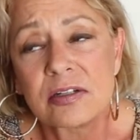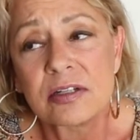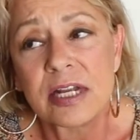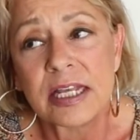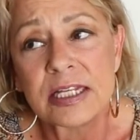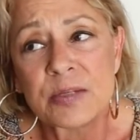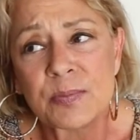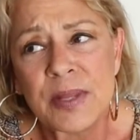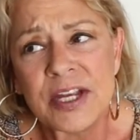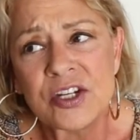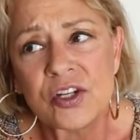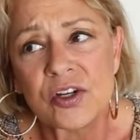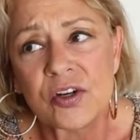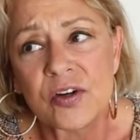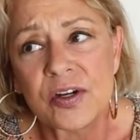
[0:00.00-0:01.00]
explained
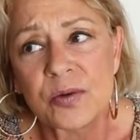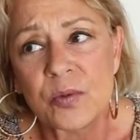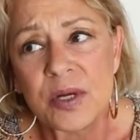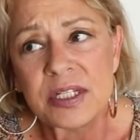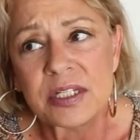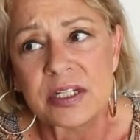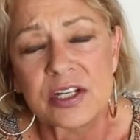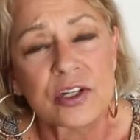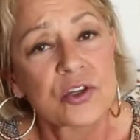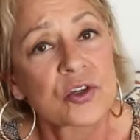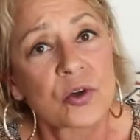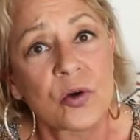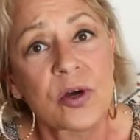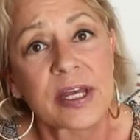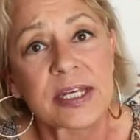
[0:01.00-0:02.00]
to her it wasn't a
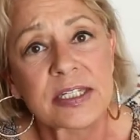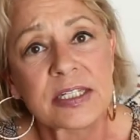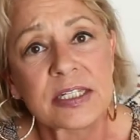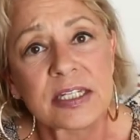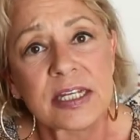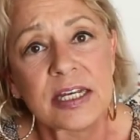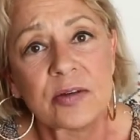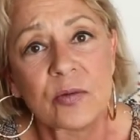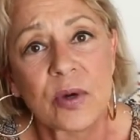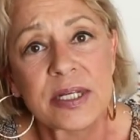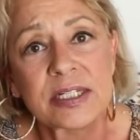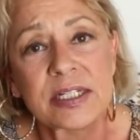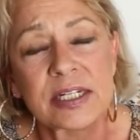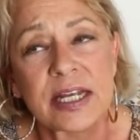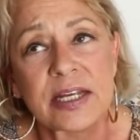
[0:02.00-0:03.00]
choice. It
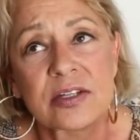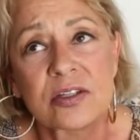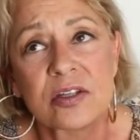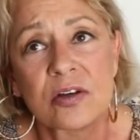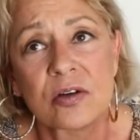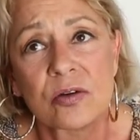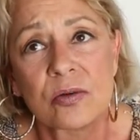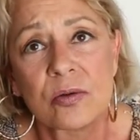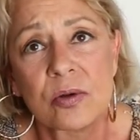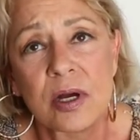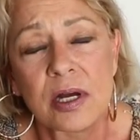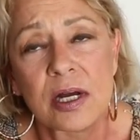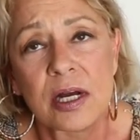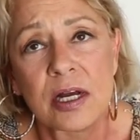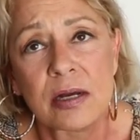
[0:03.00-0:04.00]
wasn't as though
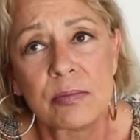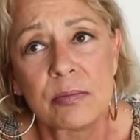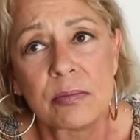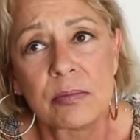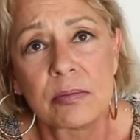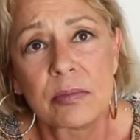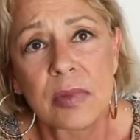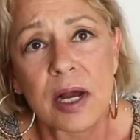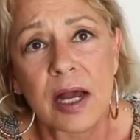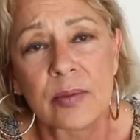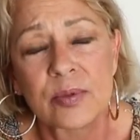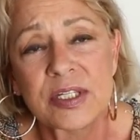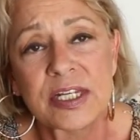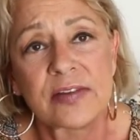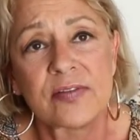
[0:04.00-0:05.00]
I
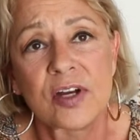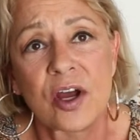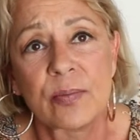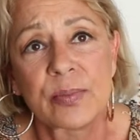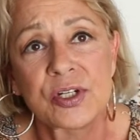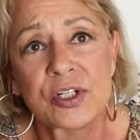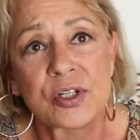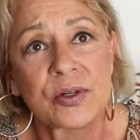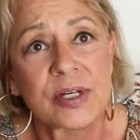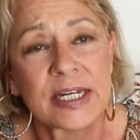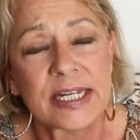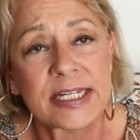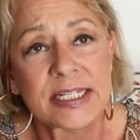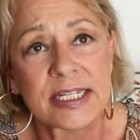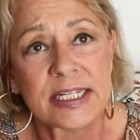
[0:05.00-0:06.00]
was given
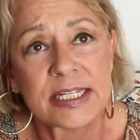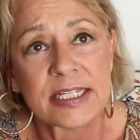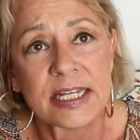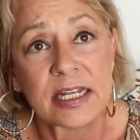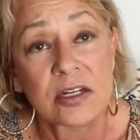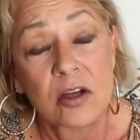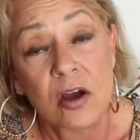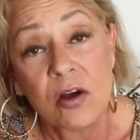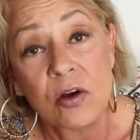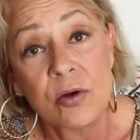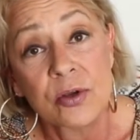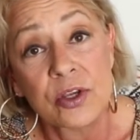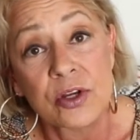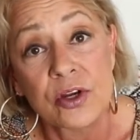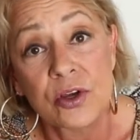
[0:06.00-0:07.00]
opportunities that said,
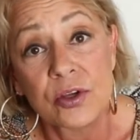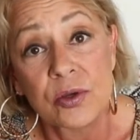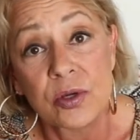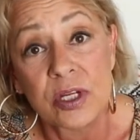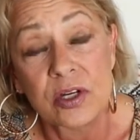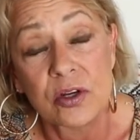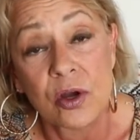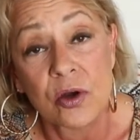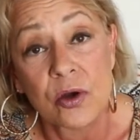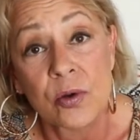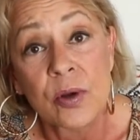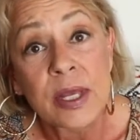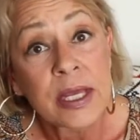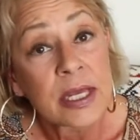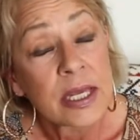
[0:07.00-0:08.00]
oh, you know, you can
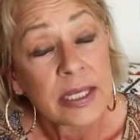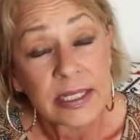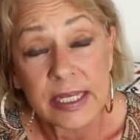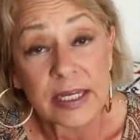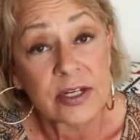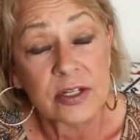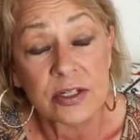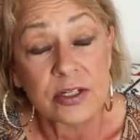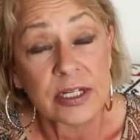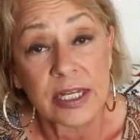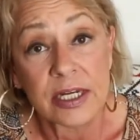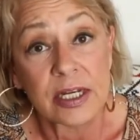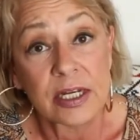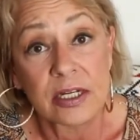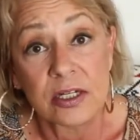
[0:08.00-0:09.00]
go get
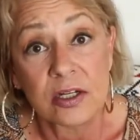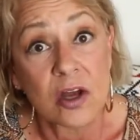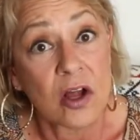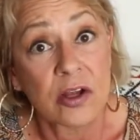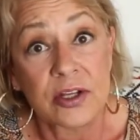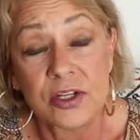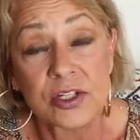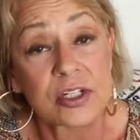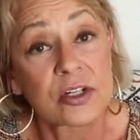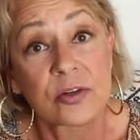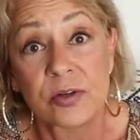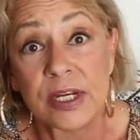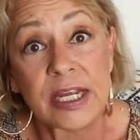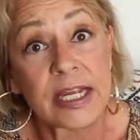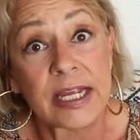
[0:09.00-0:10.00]
a college
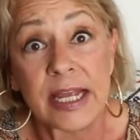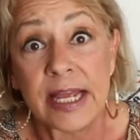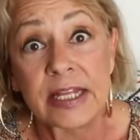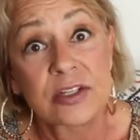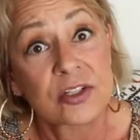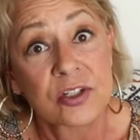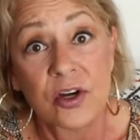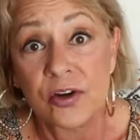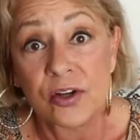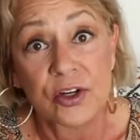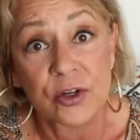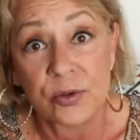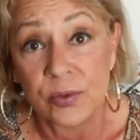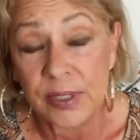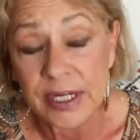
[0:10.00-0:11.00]
degree and start a
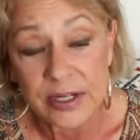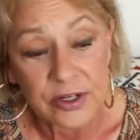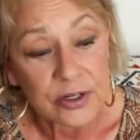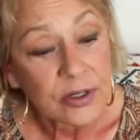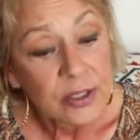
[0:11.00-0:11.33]
career.